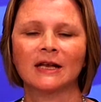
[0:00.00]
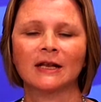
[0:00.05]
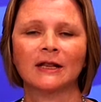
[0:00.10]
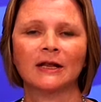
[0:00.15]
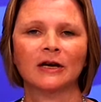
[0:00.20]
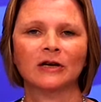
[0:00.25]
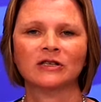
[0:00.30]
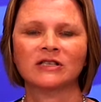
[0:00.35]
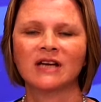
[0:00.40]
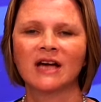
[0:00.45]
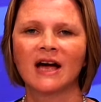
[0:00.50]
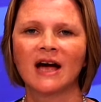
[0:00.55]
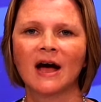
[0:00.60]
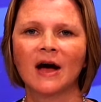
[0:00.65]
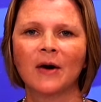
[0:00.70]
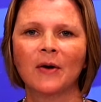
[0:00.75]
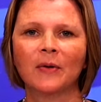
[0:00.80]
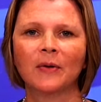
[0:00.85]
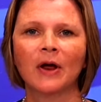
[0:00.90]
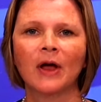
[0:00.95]
in their
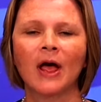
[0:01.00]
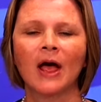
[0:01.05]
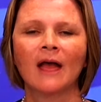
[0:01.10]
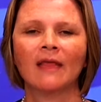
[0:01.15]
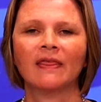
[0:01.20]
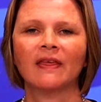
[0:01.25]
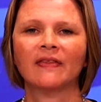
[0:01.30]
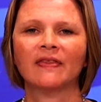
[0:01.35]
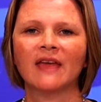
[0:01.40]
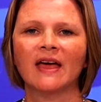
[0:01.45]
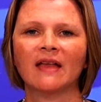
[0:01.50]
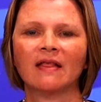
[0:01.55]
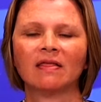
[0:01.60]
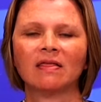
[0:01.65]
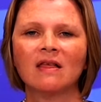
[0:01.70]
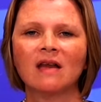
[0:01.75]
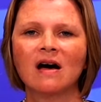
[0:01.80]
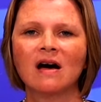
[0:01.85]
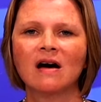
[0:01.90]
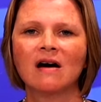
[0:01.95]
town that they
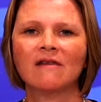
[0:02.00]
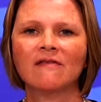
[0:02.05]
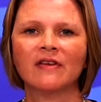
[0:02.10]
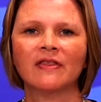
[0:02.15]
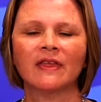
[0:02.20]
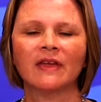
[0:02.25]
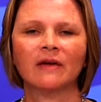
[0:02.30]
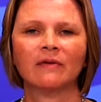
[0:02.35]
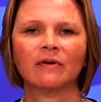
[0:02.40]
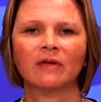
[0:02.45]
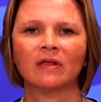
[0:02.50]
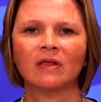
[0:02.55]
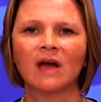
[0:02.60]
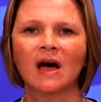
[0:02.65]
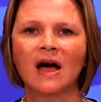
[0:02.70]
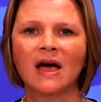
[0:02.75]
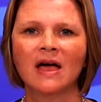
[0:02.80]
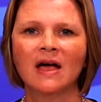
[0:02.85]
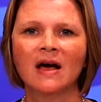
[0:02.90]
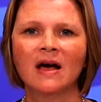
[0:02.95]
love and they
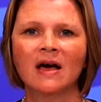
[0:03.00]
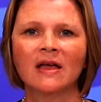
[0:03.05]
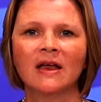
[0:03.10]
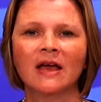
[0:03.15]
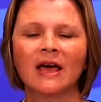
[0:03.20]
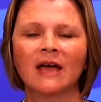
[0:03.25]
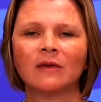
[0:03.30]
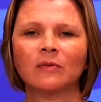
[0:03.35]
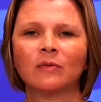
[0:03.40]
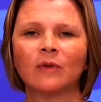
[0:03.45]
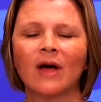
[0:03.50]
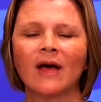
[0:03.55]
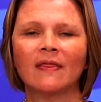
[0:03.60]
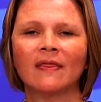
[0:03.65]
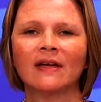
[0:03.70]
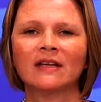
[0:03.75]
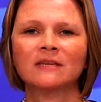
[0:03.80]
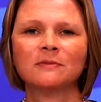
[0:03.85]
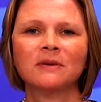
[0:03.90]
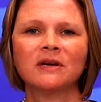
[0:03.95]
rely on and
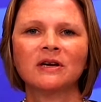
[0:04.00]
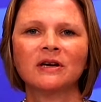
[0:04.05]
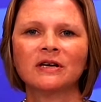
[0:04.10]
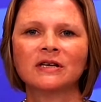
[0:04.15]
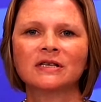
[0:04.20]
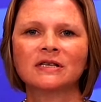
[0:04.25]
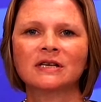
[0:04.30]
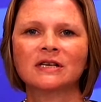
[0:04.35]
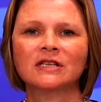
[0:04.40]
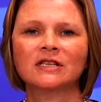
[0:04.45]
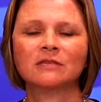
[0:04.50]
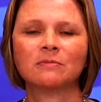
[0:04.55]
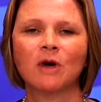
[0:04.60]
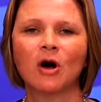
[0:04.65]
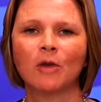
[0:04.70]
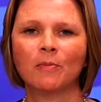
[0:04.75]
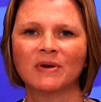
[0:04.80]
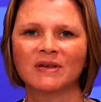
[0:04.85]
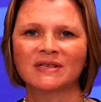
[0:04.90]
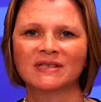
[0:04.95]
and that's because
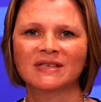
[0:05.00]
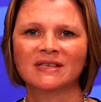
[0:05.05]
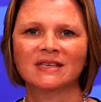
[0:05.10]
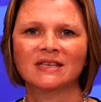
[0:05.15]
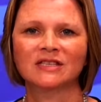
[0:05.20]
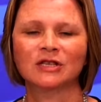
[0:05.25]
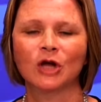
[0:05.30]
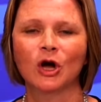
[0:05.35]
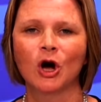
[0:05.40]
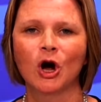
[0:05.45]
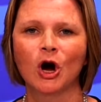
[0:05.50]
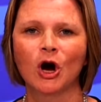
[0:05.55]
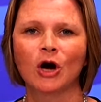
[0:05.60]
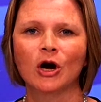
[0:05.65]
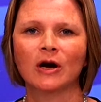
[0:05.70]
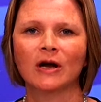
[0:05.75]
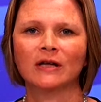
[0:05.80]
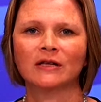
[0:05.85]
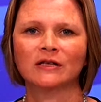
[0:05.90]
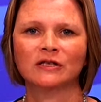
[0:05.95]
small business is the
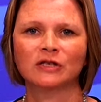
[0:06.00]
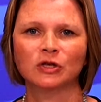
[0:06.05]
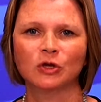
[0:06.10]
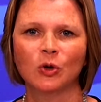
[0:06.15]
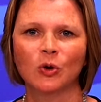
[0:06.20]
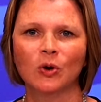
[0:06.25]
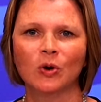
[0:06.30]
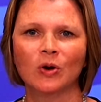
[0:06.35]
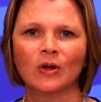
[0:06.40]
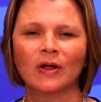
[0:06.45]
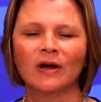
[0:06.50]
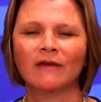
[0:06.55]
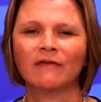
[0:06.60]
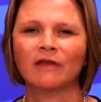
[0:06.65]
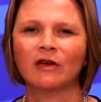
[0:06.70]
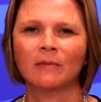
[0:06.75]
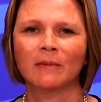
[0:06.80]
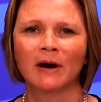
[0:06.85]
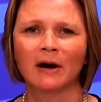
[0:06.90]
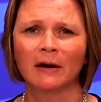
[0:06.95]
heart and soul of
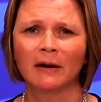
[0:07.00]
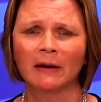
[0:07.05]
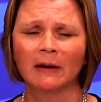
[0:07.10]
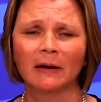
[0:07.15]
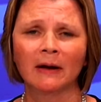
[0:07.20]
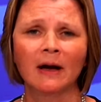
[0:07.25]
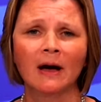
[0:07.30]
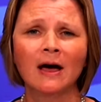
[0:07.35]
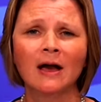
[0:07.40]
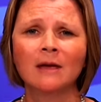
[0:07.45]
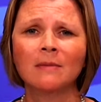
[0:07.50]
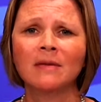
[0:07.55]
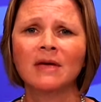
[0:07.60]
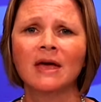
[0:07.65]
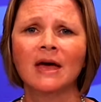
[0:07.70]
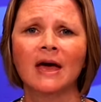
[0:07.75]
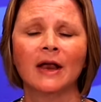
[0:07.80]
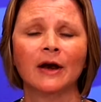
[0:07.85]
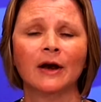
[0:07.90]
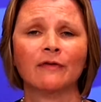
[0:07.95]
the American
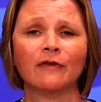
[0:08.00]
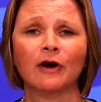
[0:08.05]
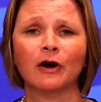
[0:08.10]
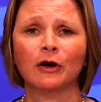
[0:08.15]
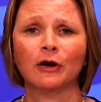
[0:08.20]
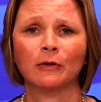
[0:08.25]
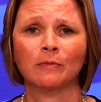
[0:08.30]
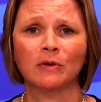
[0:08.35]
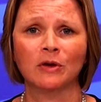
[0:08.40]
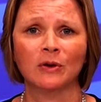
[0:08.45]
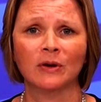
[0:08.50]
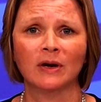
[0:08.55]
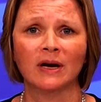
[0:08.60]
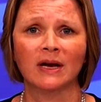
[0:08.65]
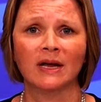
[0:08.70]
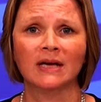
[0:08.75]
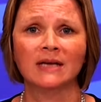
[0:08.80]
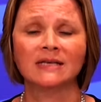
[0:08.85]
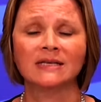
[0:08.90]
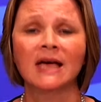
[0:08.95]
economy and of our
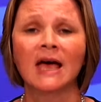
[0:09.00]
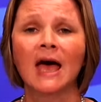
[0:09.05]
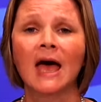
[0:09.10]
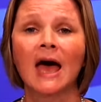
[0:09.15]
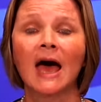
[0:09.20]
communities.